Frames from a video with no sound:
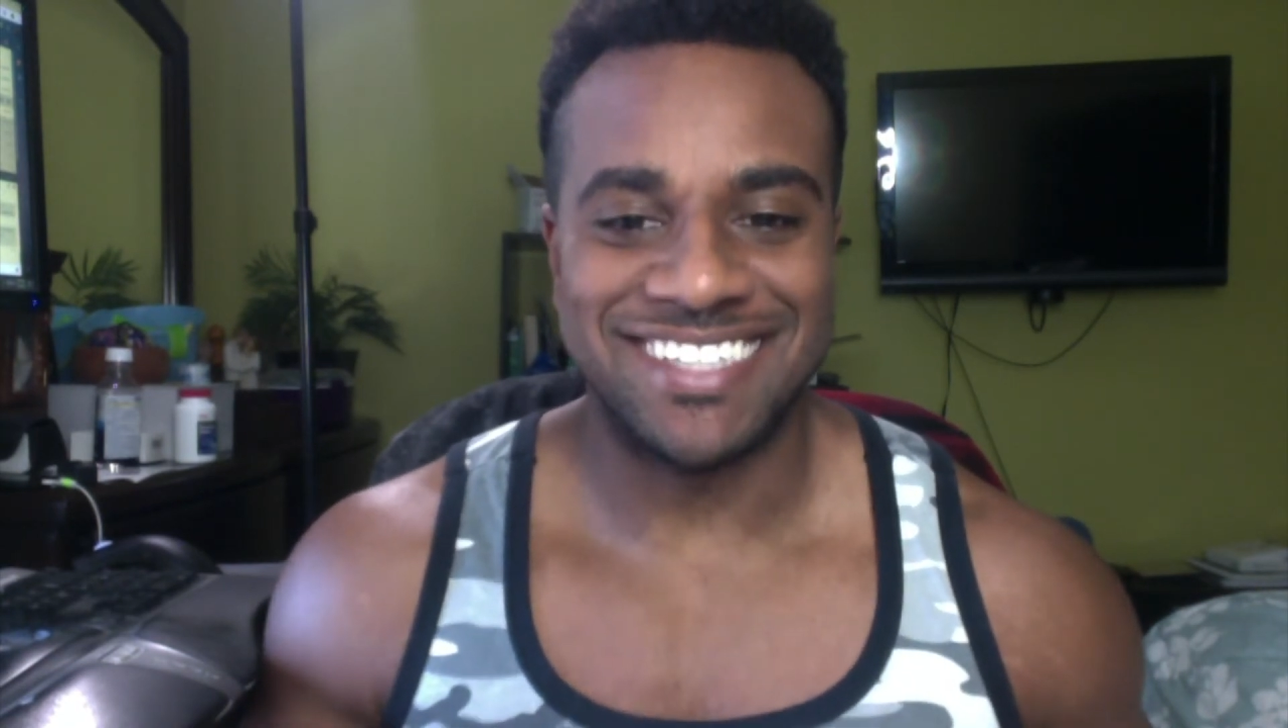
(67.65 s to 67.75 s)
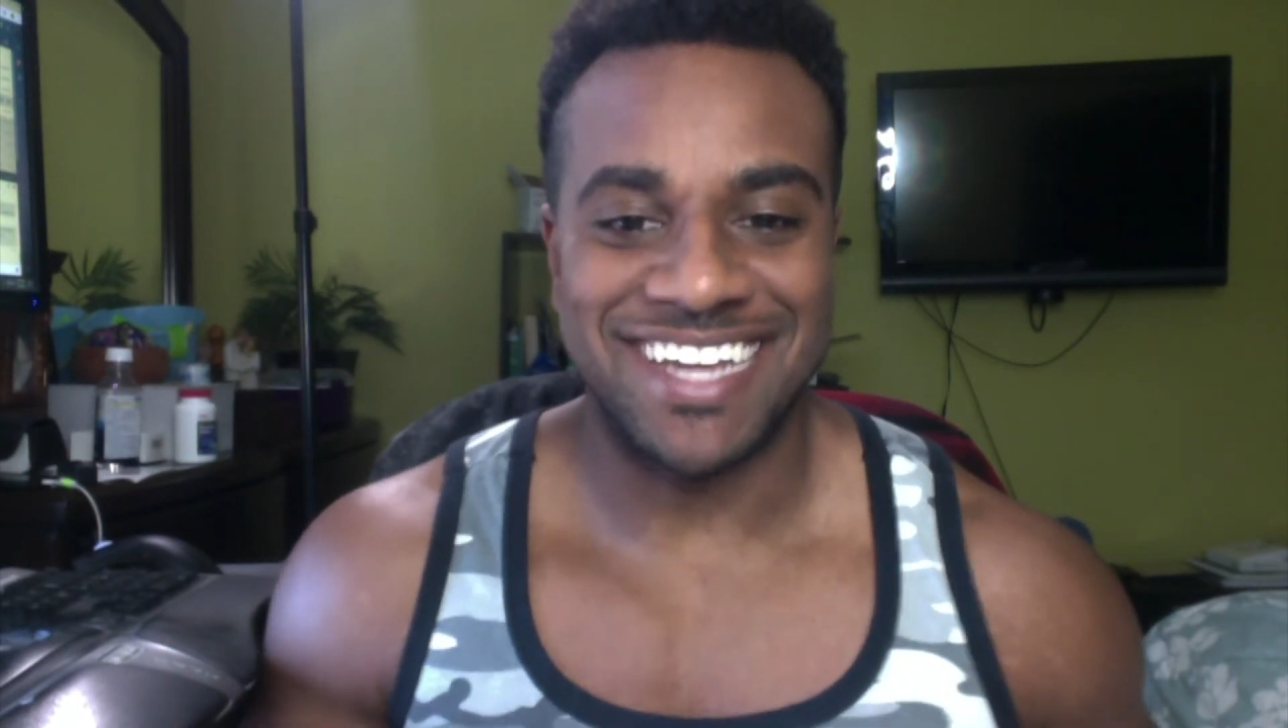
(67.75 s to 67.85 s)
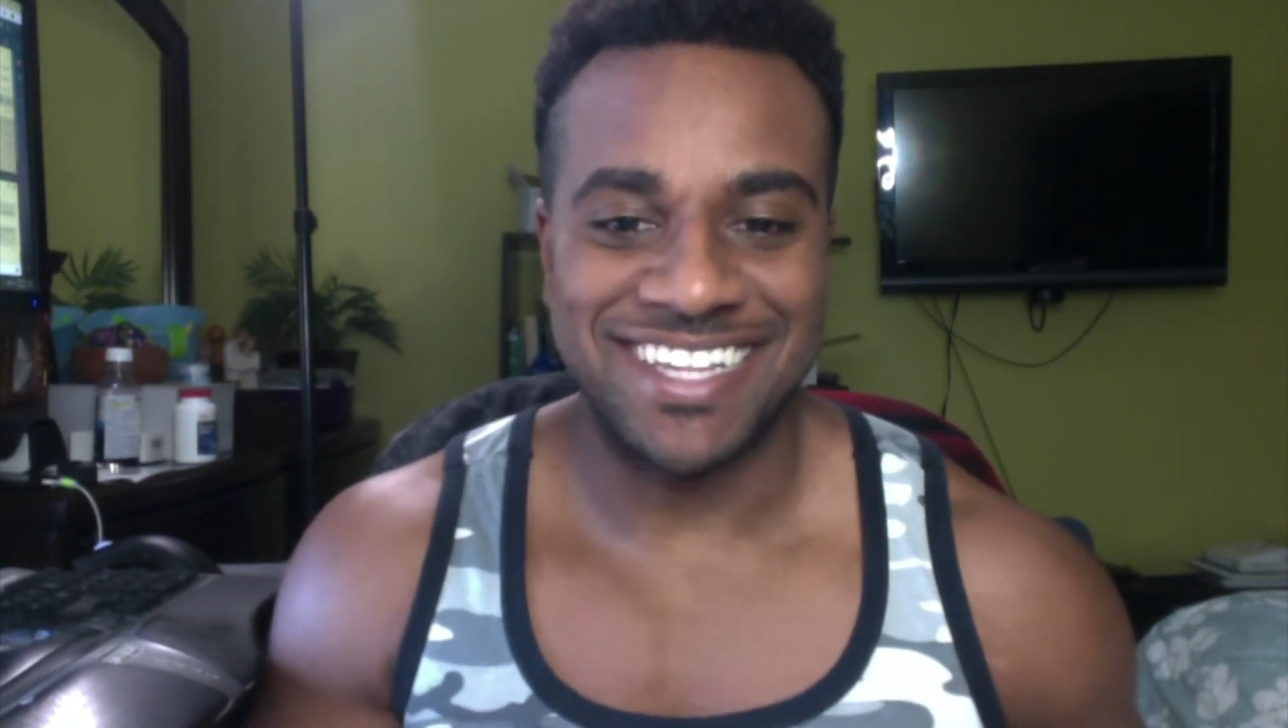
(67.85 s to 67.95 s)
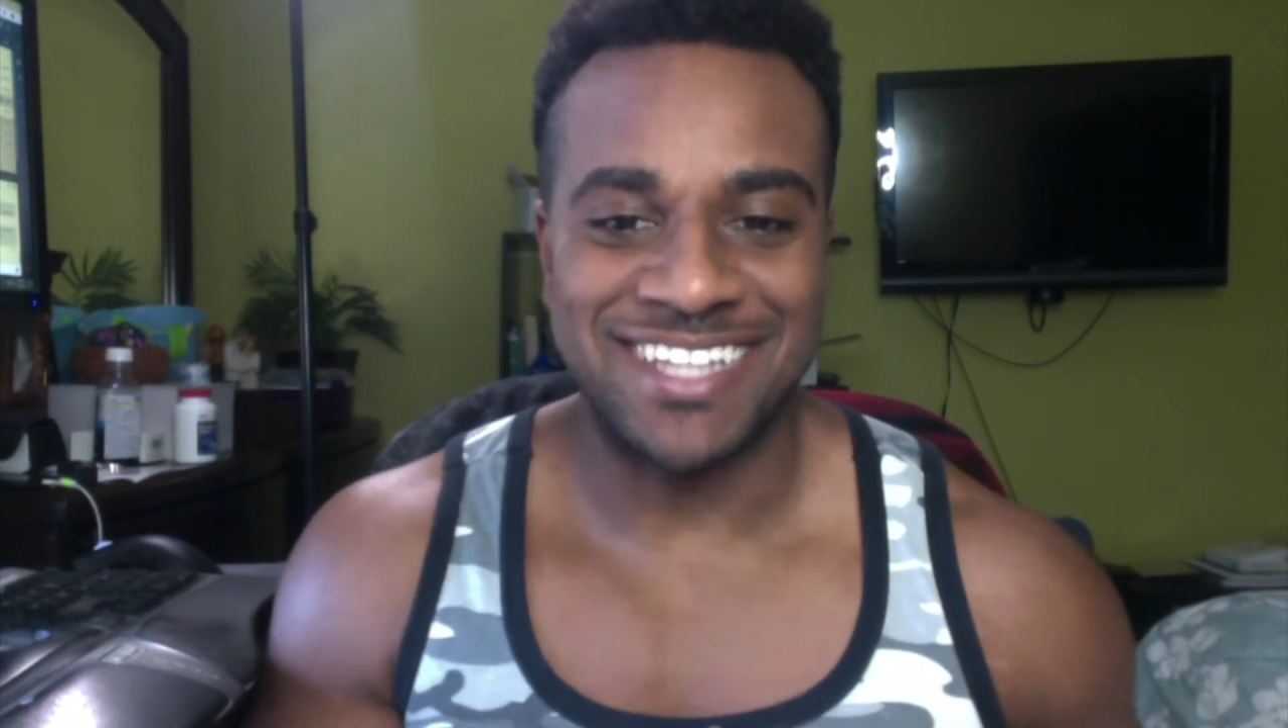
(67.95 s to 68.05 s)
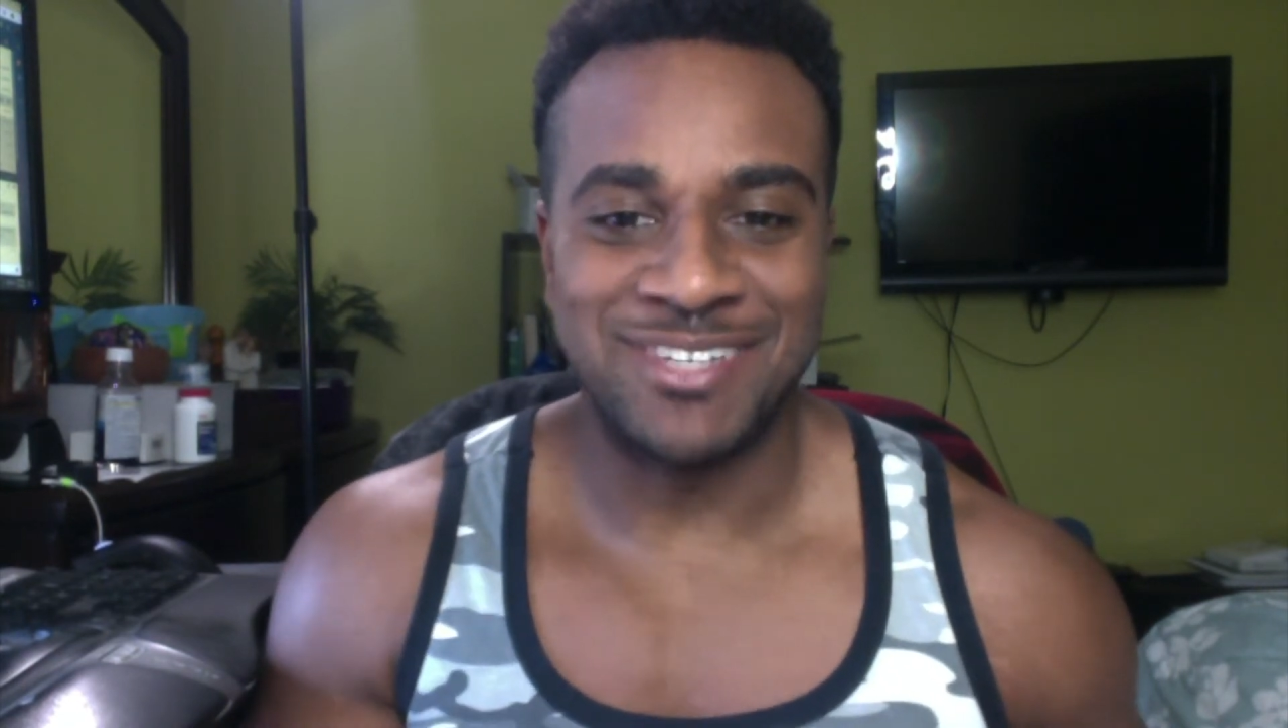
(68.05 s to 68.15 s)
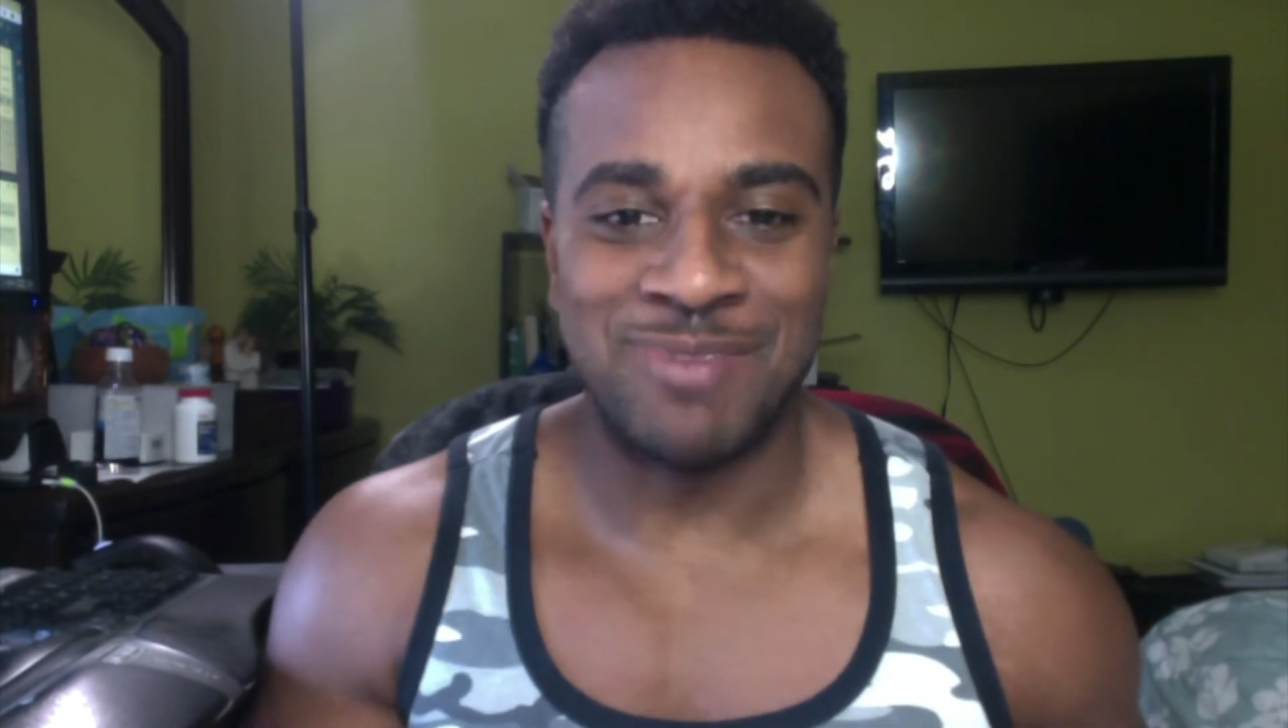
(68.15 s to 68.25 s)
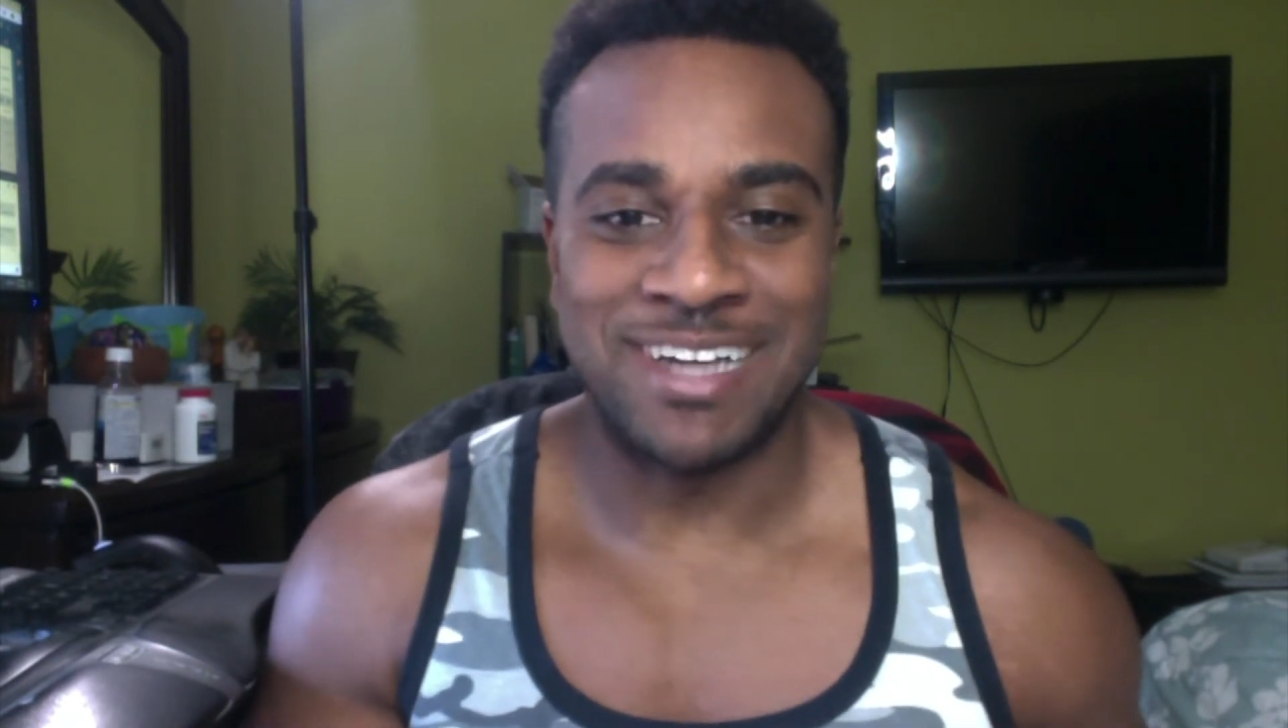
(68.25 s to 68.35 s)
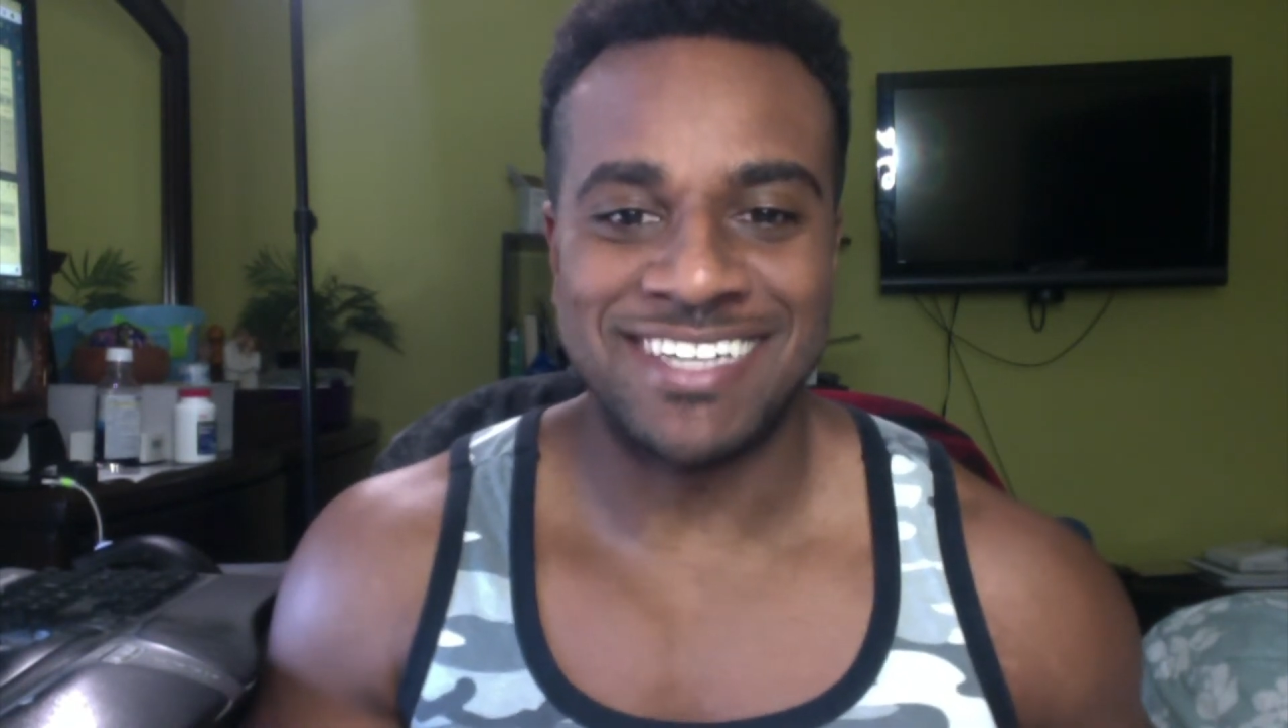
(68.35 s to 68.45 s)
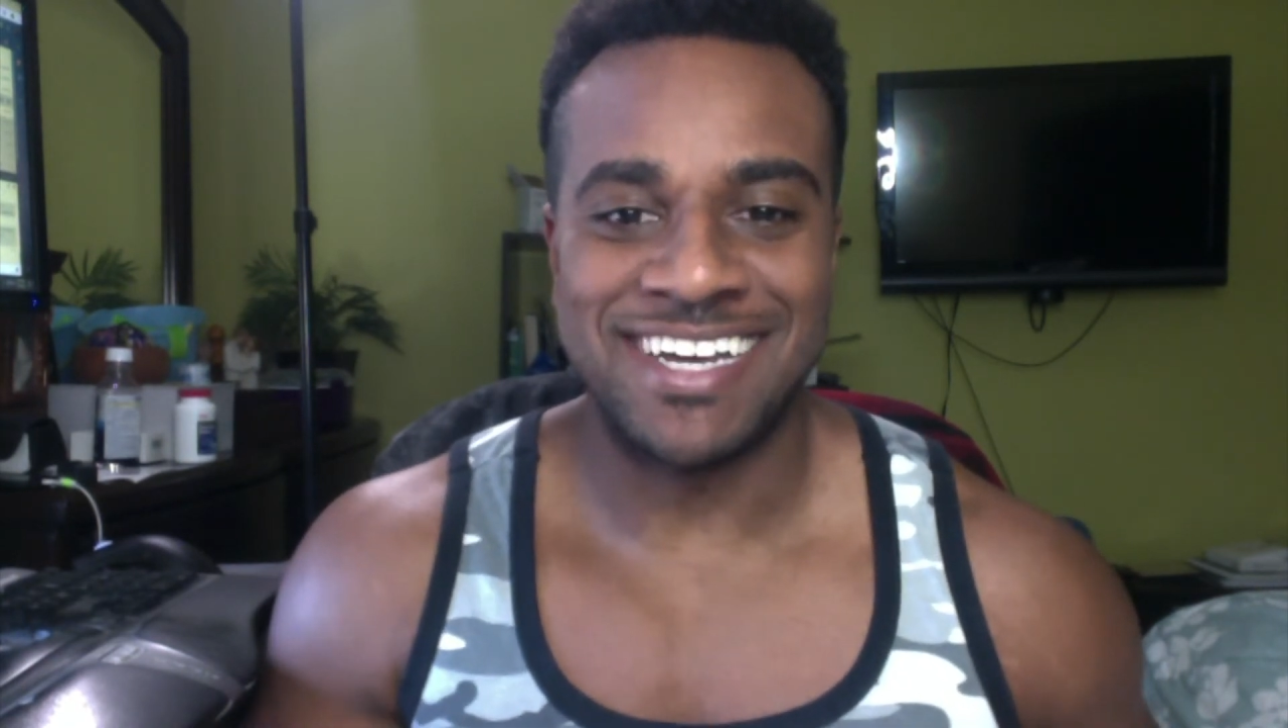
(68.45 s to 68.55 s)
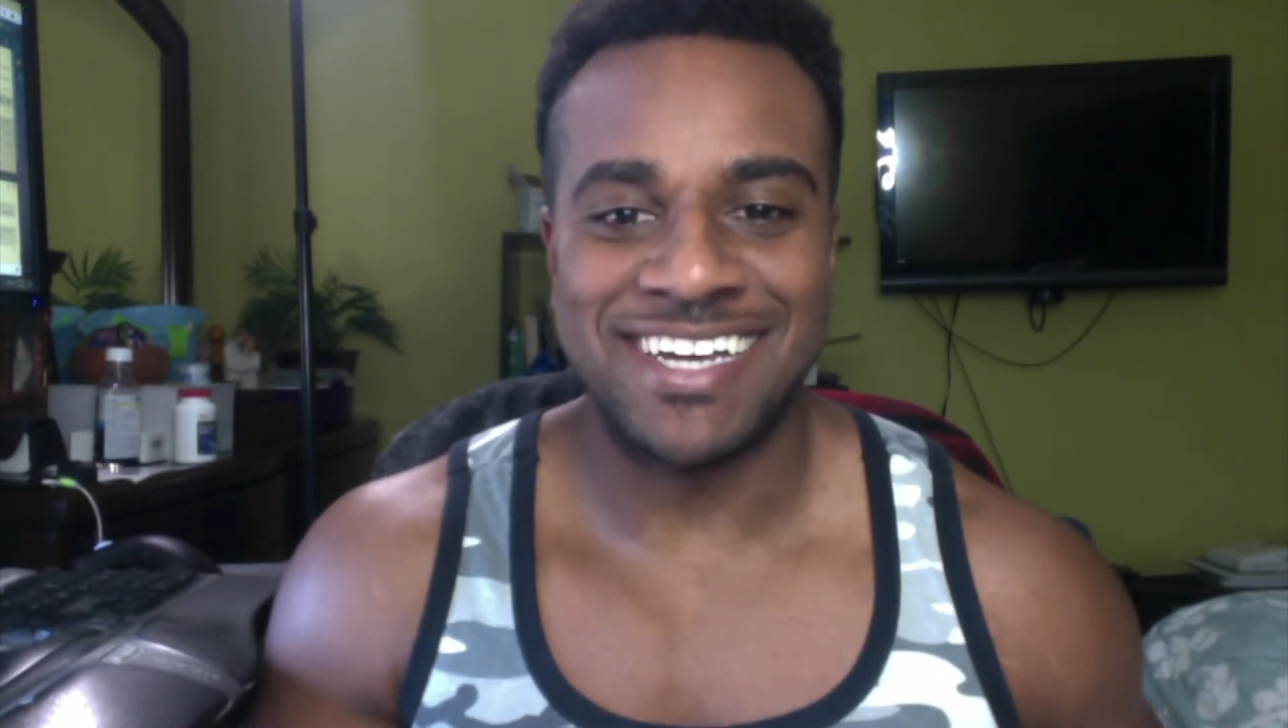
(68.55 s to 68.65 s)
I had that little
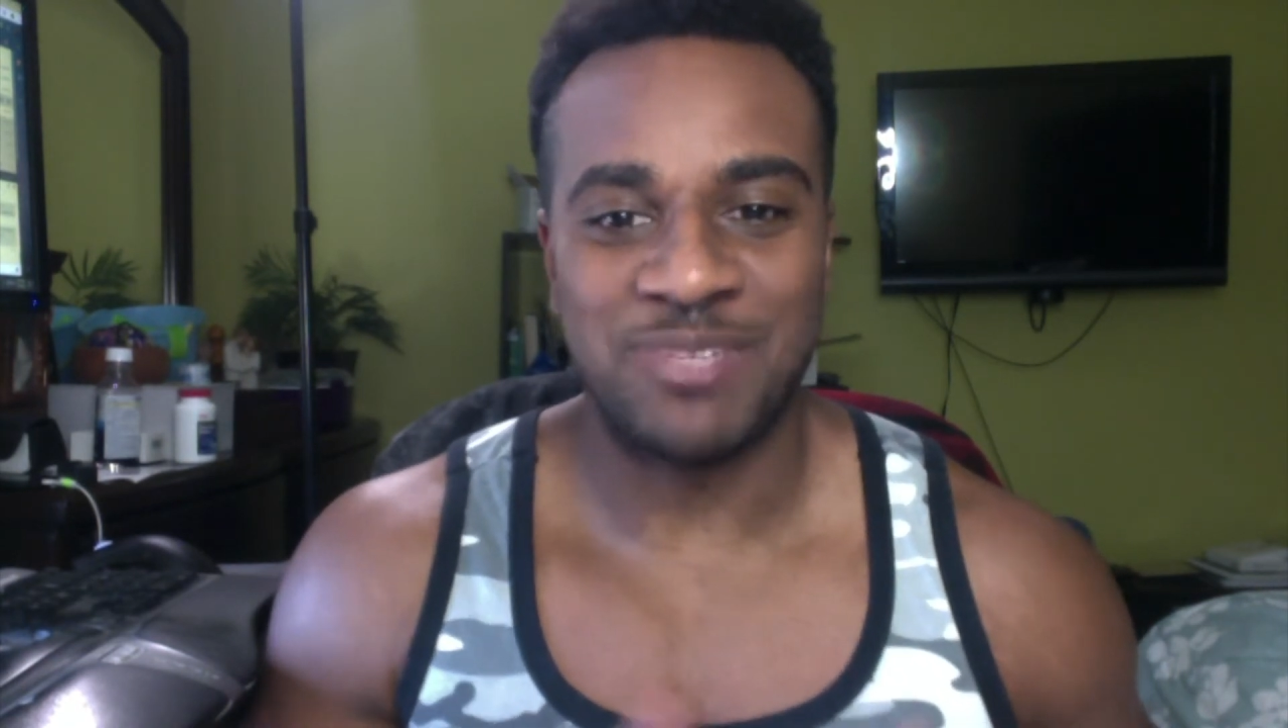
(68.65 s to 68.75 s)
montage.